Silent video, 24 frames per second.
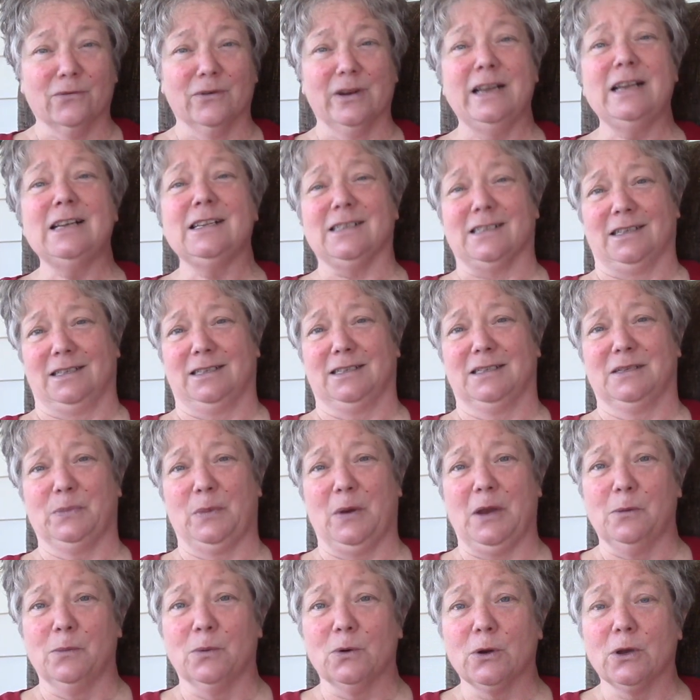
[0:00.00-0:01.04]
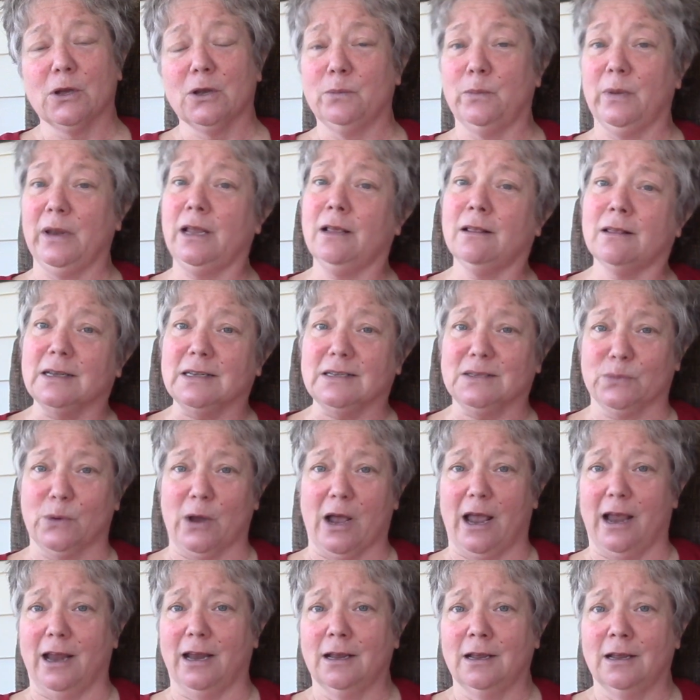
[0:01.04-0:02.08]
reasons people could be this
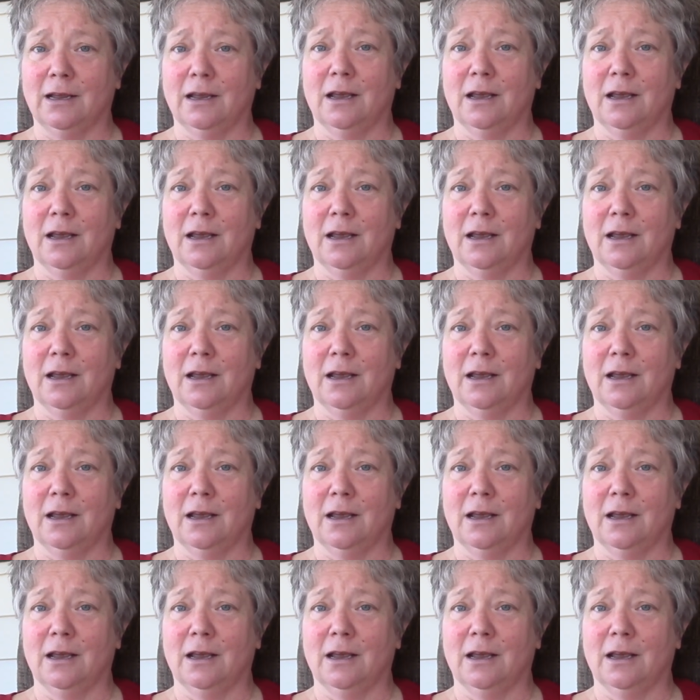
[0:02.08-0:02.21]
way.